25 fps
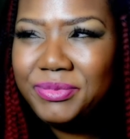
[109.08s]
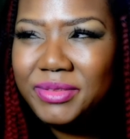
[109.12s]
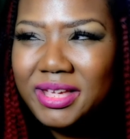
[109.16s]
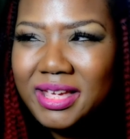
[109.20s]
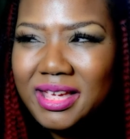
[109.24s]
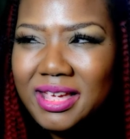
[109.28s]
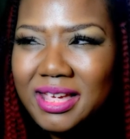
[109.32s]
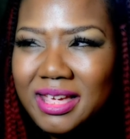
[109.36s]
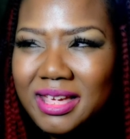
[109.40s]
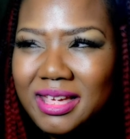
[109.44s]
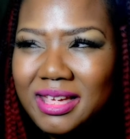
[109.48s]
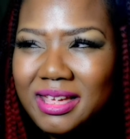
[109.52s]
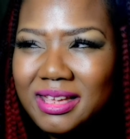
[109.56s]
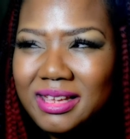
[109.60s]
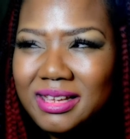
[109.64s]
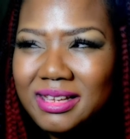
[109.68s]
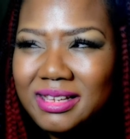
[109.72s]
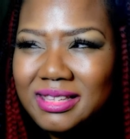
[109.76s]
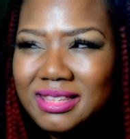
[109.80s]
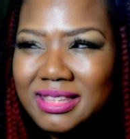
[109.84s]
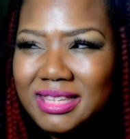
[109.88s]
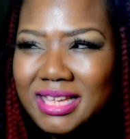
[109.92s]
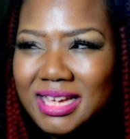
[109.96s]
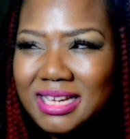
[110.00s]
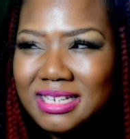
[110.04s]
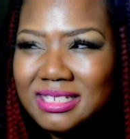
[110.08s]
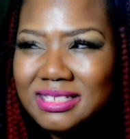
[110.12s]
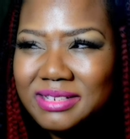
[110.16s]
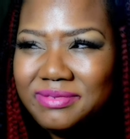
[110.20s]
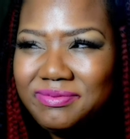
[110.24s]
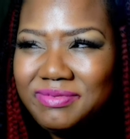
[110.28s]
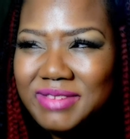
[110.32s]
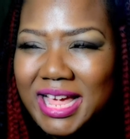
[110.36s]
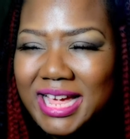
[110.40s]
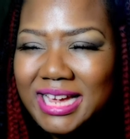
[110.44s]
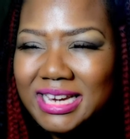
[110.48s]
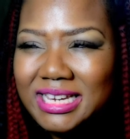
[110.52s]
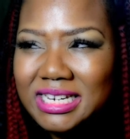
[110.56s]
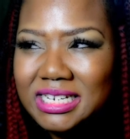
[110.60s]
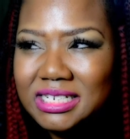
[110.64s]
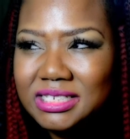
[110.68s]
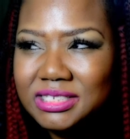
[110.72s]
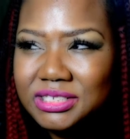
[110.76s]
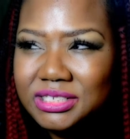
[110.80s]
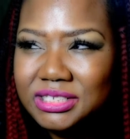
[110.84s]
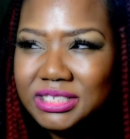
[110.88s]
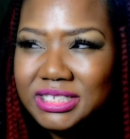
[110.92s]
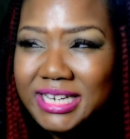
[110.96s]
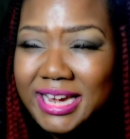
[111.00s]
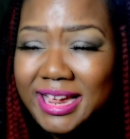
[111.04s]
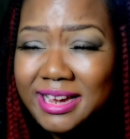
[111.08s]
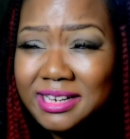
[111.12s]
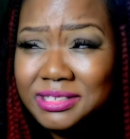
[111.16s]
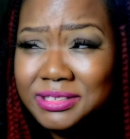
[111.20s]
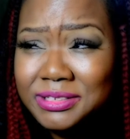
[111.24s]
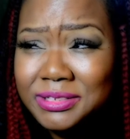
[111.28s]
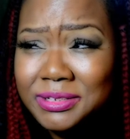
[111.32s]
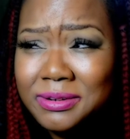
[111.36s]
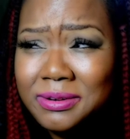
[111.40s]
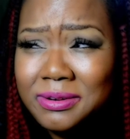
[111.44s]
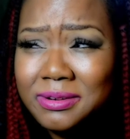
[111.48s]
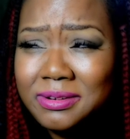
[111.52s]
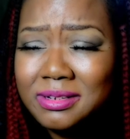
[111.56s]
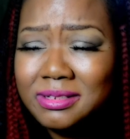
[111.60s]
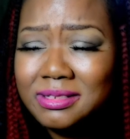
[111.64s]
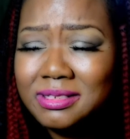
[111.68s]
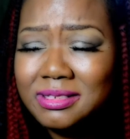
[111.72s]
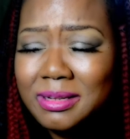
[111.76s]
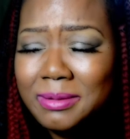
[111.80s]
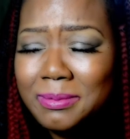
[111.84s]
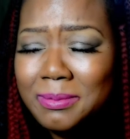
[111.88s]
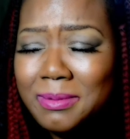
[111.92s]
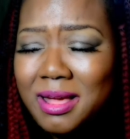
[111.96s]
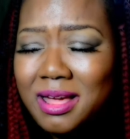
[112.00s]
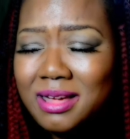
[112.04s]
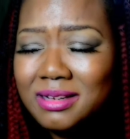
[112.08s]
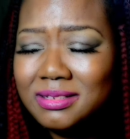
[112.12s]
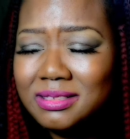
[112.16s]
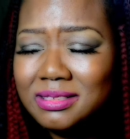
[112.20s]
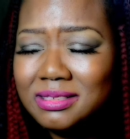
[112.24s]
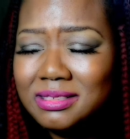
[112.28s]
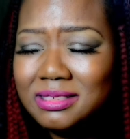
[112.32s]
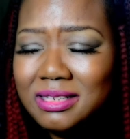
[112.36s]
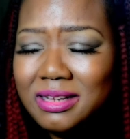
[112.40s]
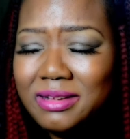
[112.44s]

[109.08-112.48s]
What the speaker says: and things of that nature on a subconscious